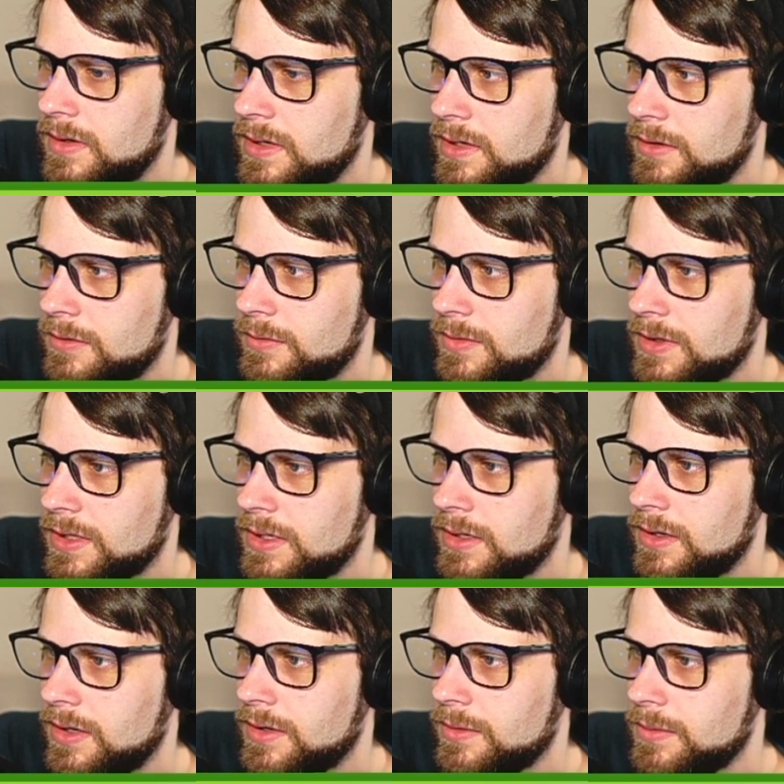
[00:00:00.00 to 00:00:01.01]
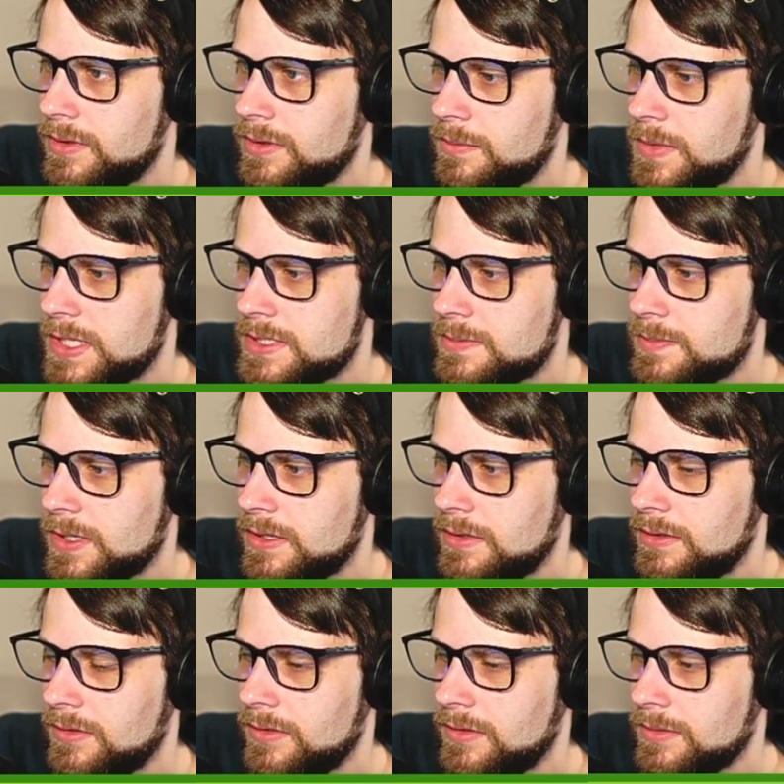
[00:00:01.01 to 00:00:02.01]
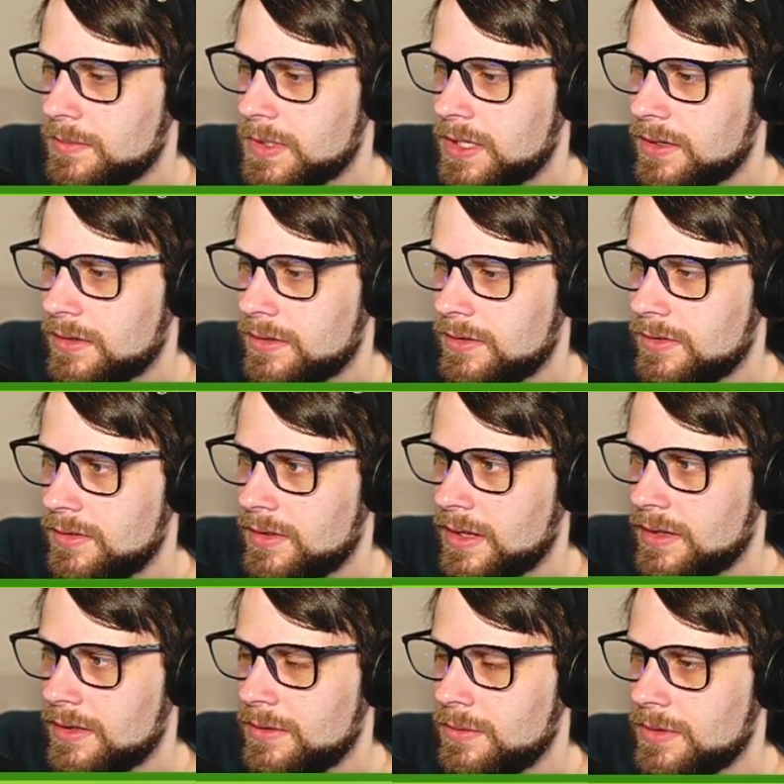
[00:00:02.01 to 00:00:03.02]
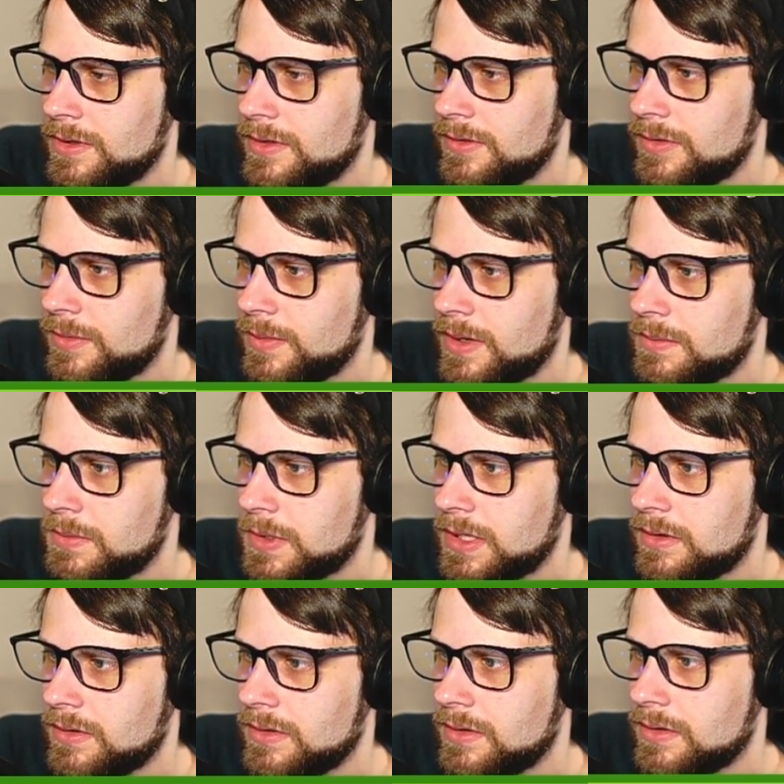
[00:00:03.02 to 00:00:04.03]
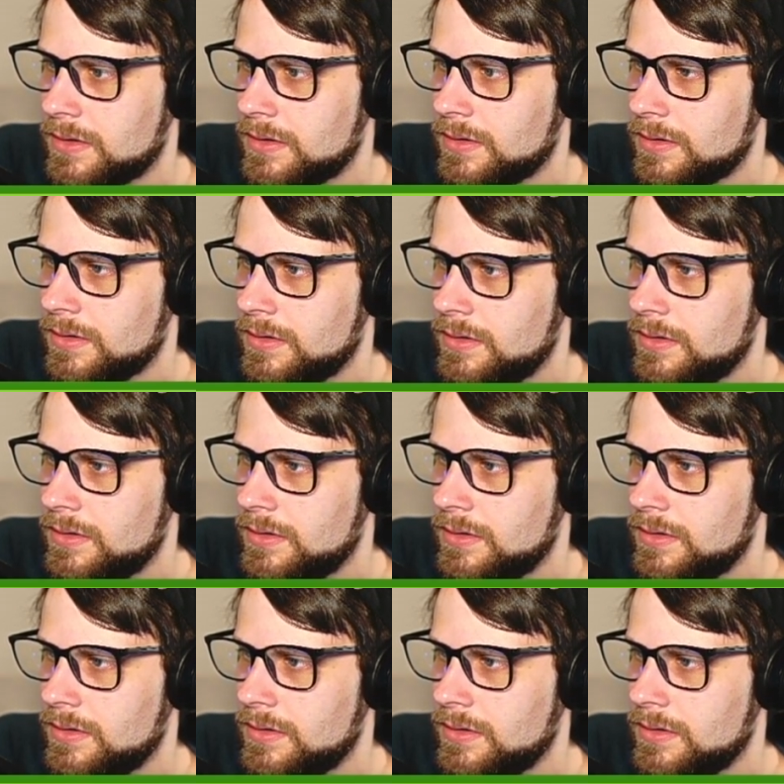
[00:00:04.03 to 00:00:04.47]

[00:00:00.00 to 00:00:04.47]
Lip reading: don't really know what the best play is, to be honest. I think we're gonna swap out here.